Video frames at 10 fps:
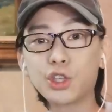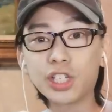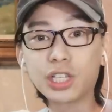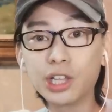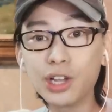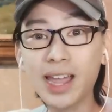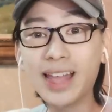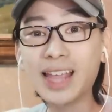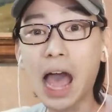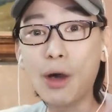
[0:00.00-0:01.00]
Just look
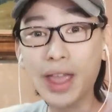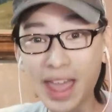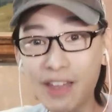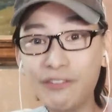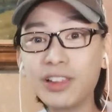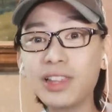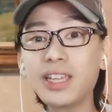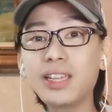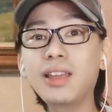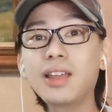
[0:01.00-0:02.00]
at how
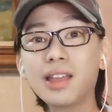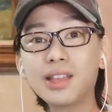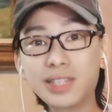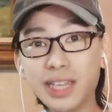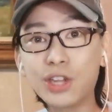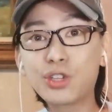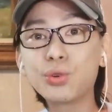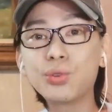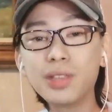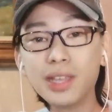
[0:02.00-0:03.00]
heavily
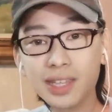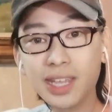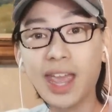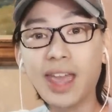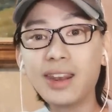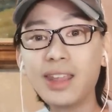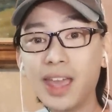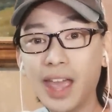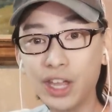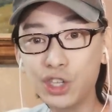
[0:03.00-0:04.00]
Sejun, Ken,
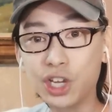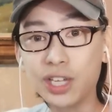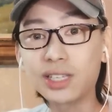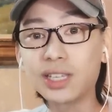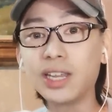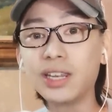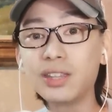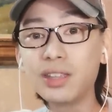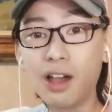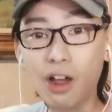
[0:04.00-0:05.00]
and
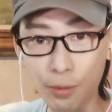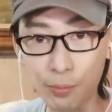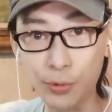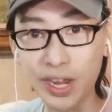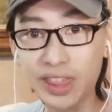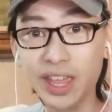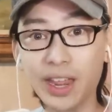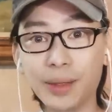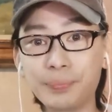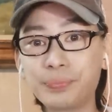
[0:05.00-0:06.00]
Justin are
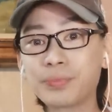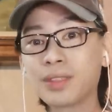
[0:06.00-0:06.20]
breathing.